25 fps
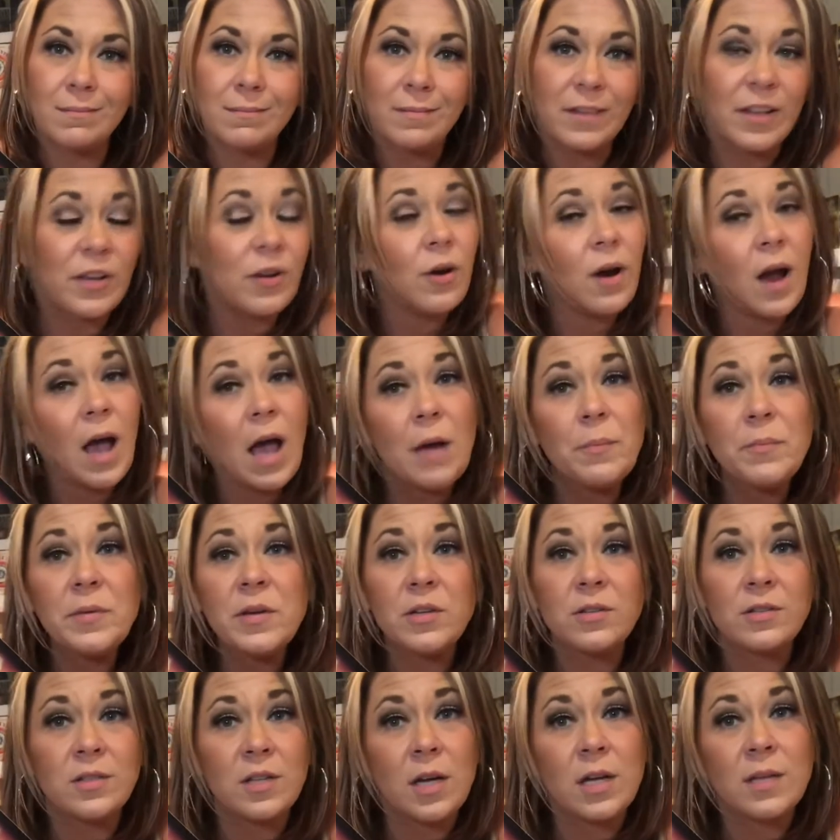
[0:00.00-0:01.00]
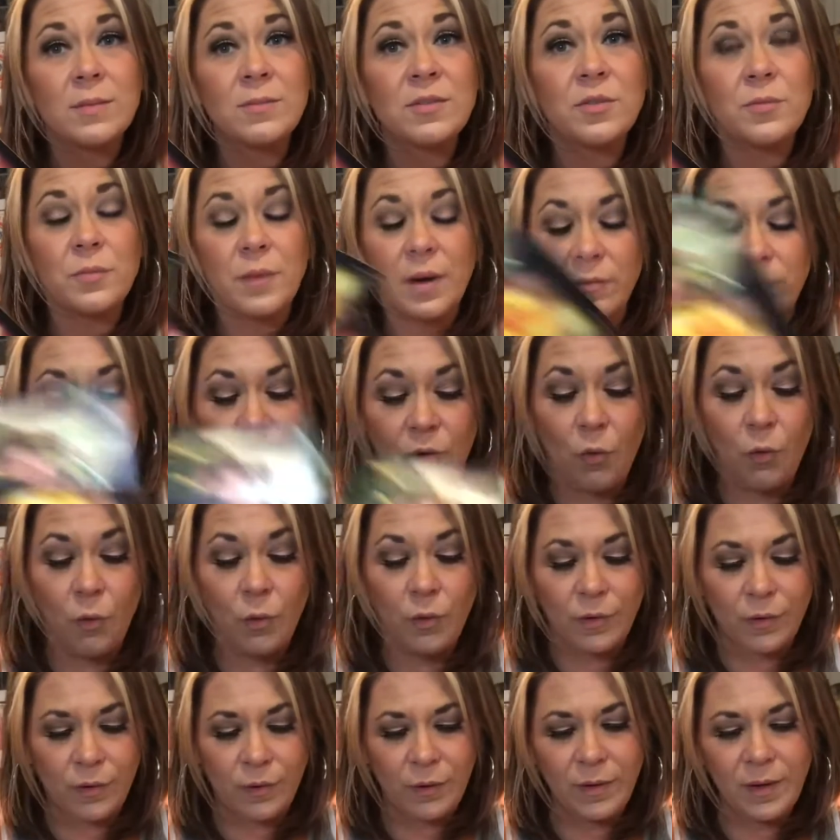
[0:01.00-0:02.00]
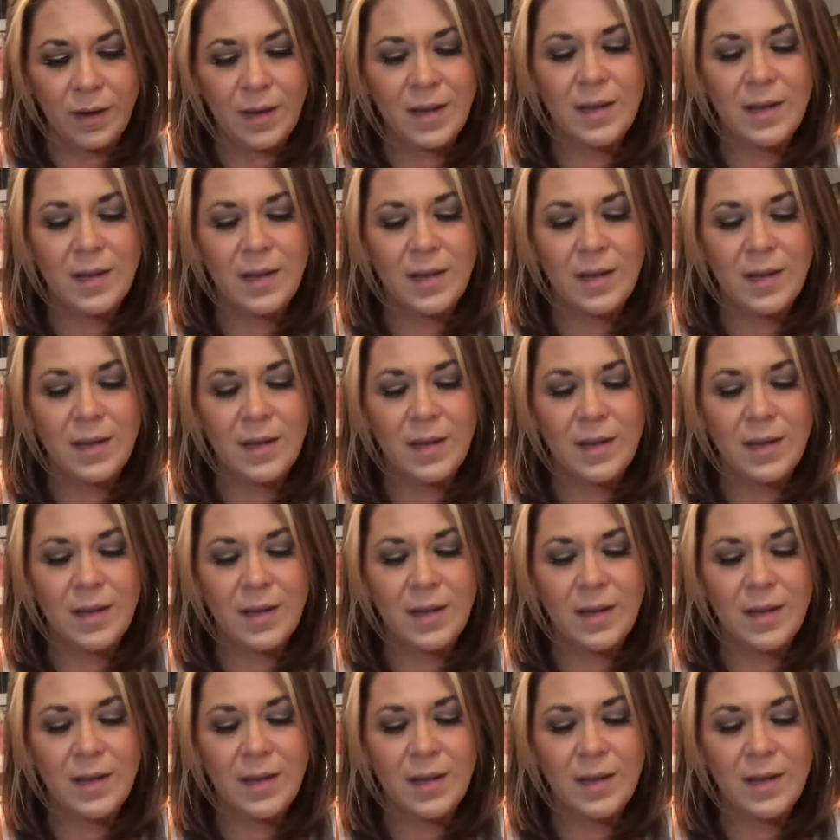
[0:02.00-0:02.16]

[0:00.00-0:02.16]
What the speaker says: There are happier times around the corner.